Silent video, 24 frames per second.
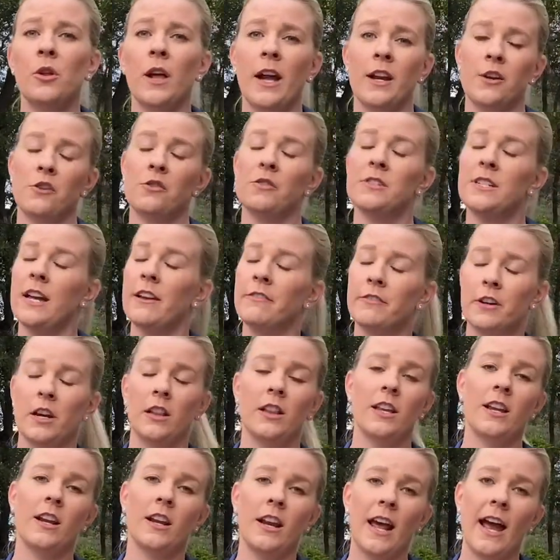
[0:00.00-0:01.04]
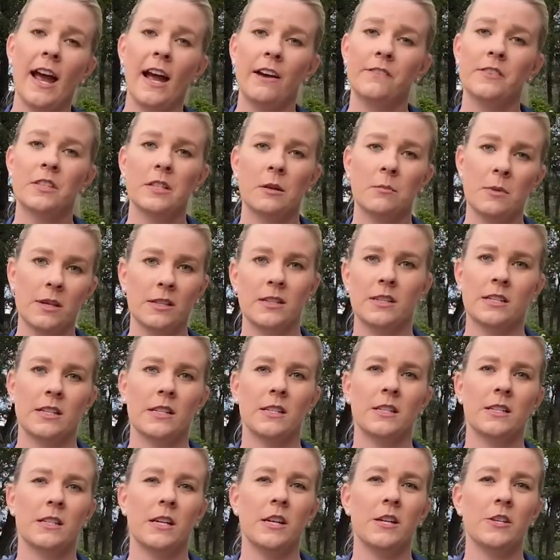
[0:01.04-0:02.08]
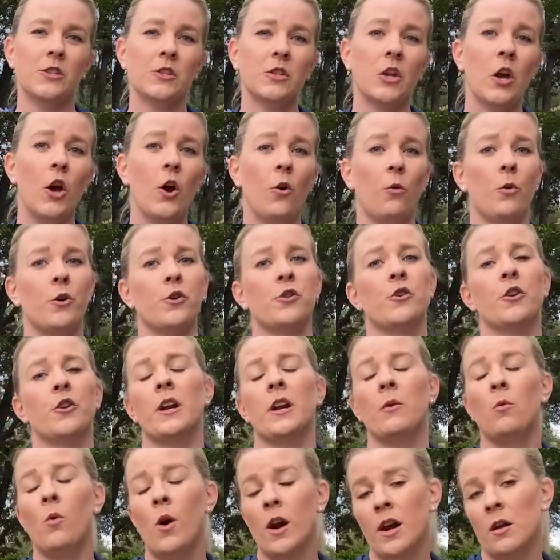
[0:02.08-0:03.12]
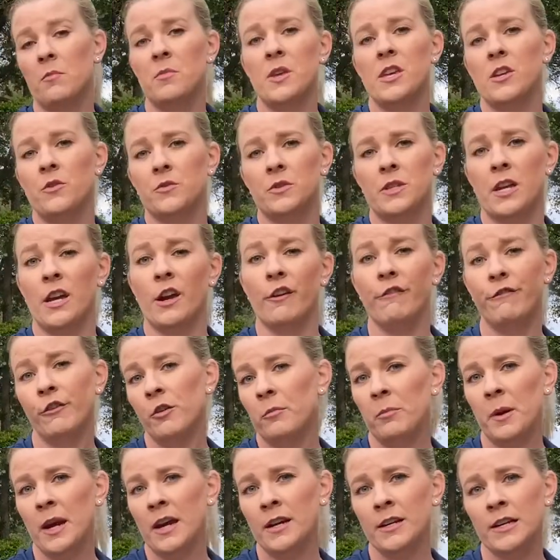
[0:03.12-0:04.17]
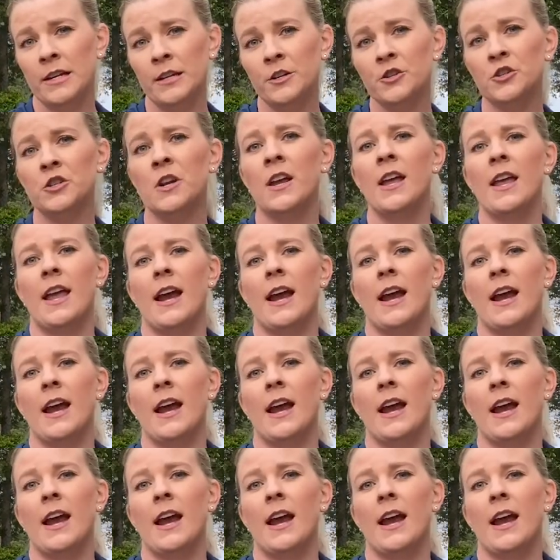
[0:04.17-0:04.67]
and you're definitely going to have some instances where you're want to be using a foot bandage.